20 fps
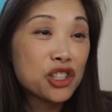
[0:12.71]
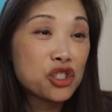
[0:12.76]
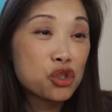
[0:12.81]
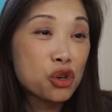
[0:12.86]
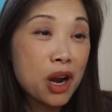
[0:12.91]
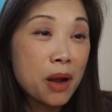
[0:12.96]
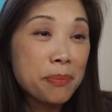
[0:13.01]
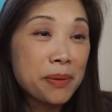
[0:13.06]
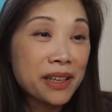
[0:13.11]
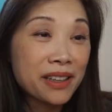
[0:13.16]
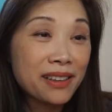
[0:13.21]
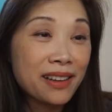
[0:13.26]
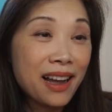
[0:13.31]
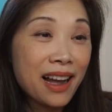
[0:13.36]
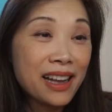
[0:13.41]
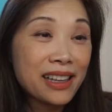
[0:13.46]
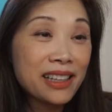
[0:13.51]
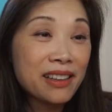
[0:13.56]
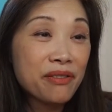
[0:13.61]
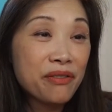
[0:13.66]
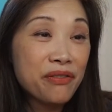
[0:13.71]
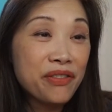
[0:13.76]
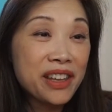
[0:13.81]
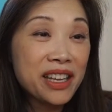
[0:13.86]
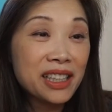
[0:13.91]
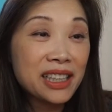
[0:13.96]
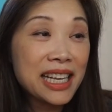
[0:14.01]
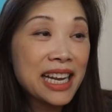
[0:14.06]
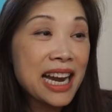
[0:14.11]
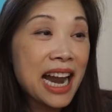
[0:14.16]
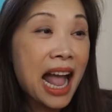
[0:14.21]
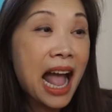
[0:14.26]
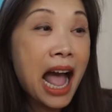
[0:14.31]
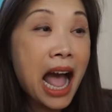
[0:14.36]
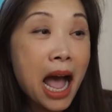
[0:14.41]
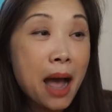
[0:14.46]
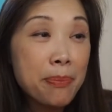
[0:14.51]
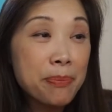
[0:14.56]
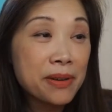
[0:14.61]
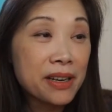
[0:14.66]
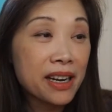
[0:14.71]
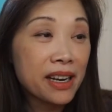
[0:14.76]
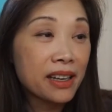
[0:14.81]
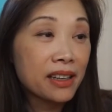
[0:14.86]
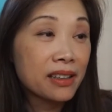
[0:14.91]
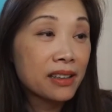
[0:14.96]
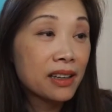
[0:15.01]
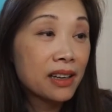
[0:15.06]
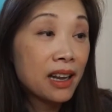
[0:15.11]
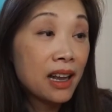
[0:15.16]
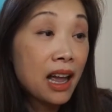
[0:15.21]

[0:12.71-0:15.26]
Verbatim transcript: dropping. I can feel it happening.